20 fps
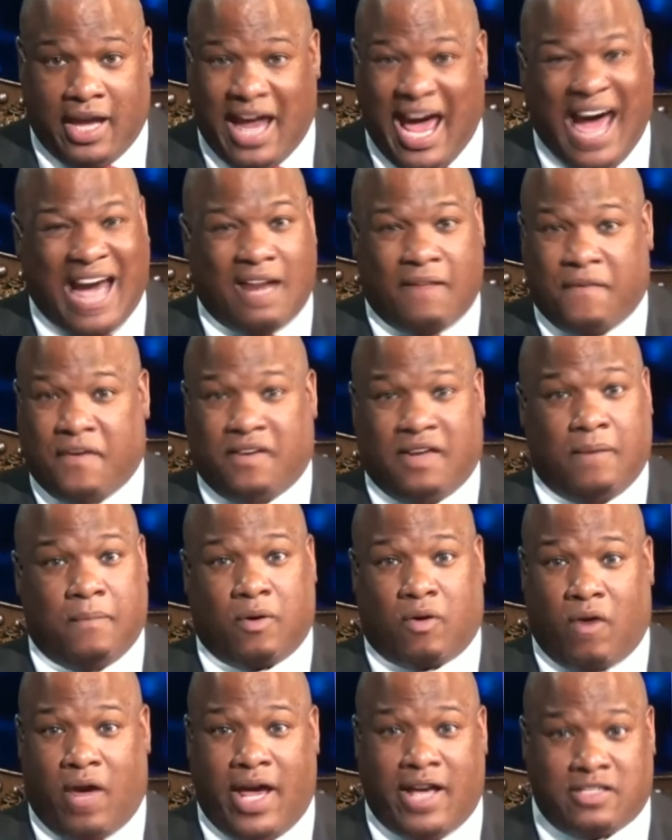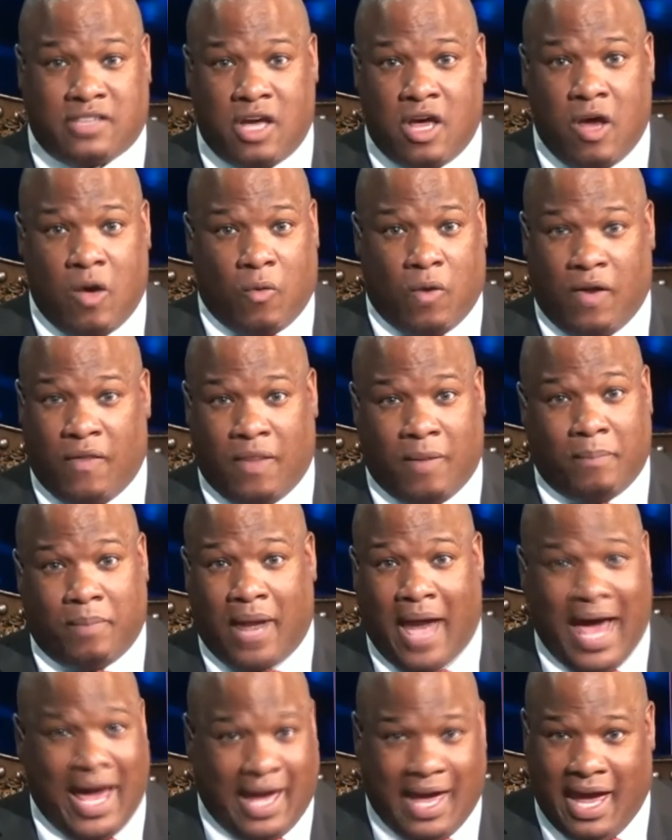Out of the Democrats were the
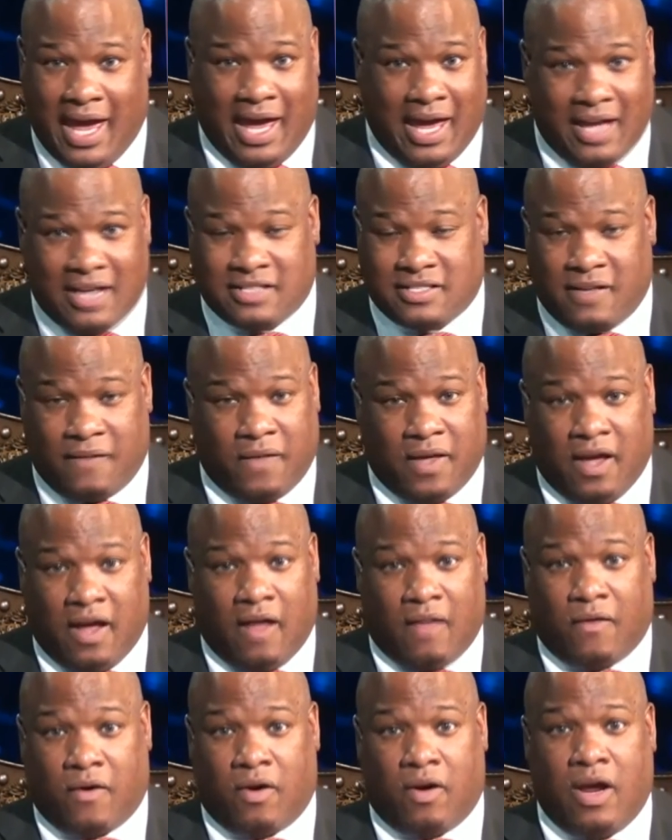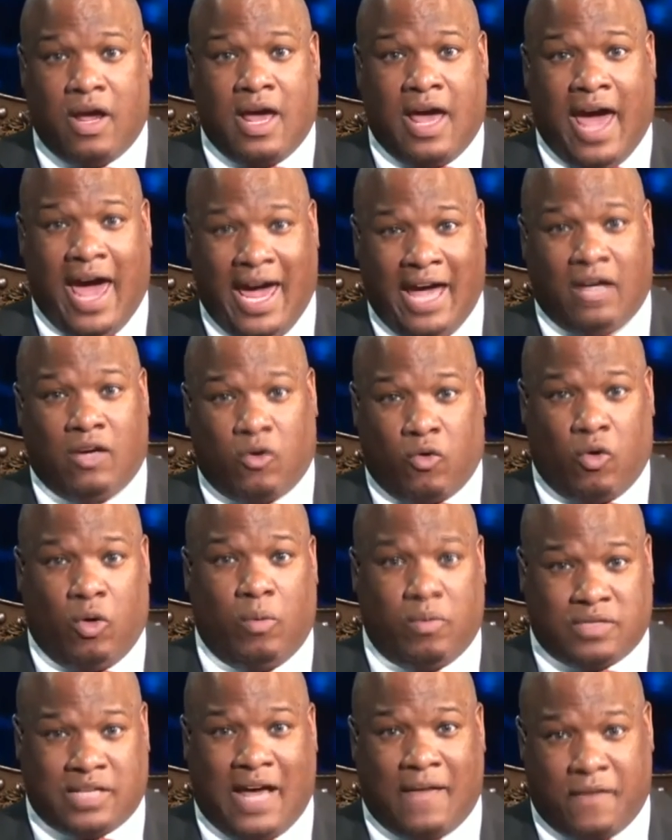Black Hands and the other hate
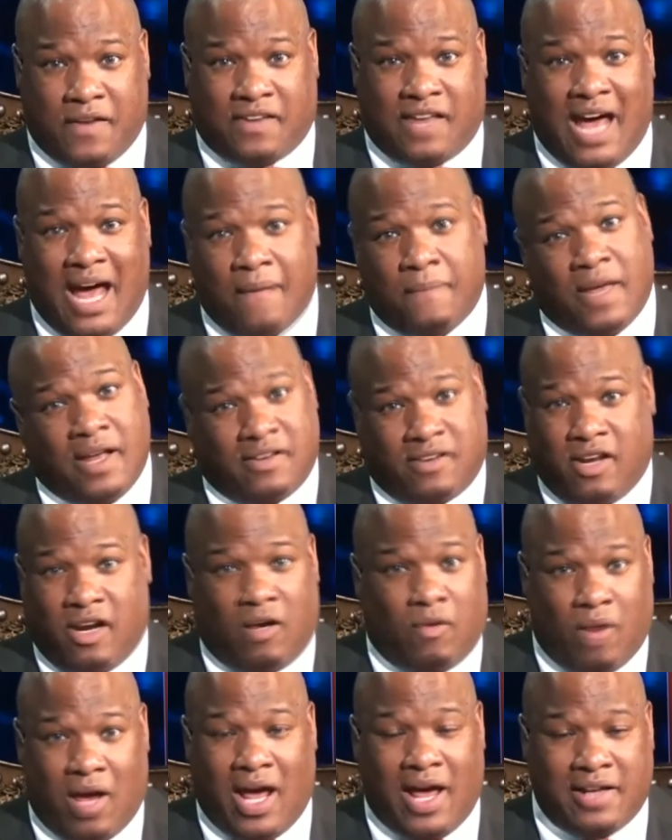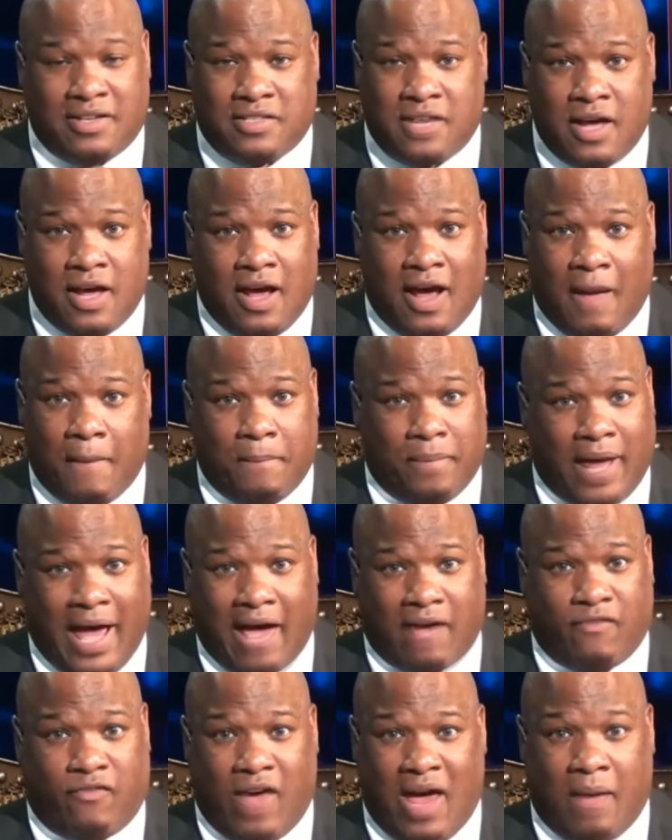groups at the time that terrorized
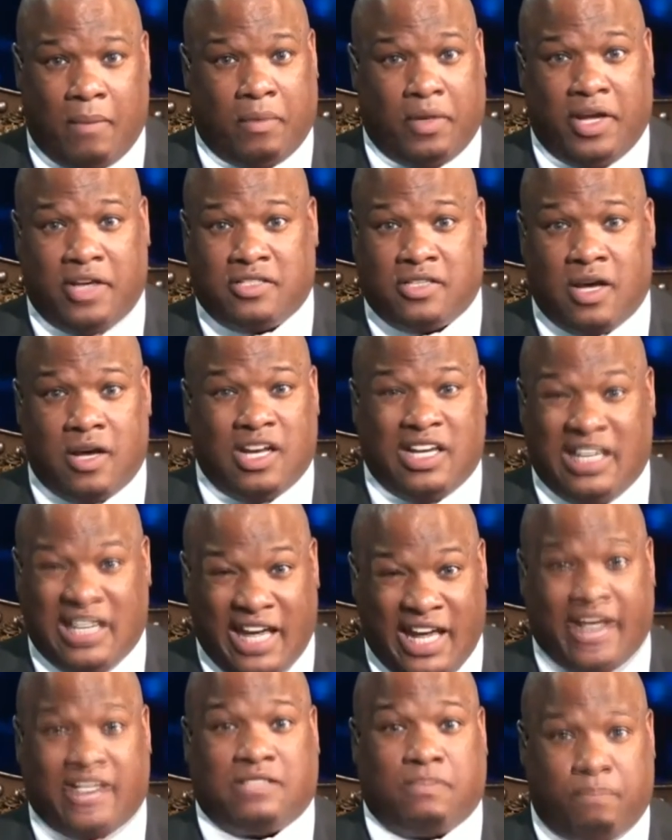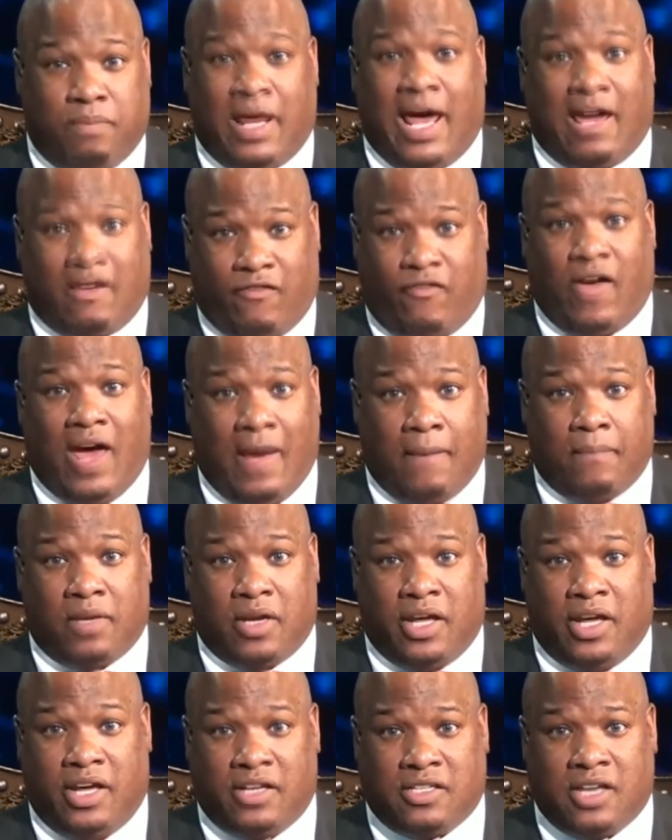black families, lynched black
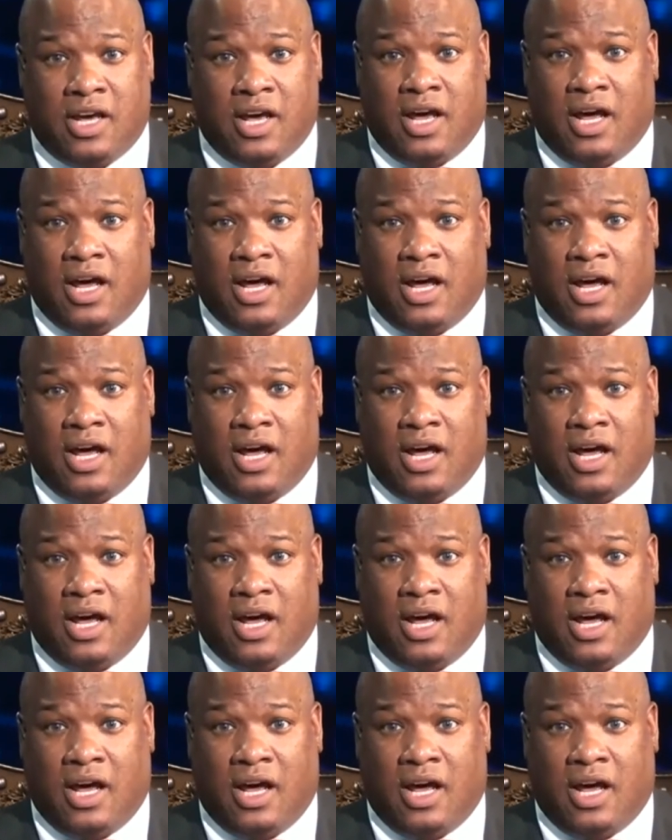families.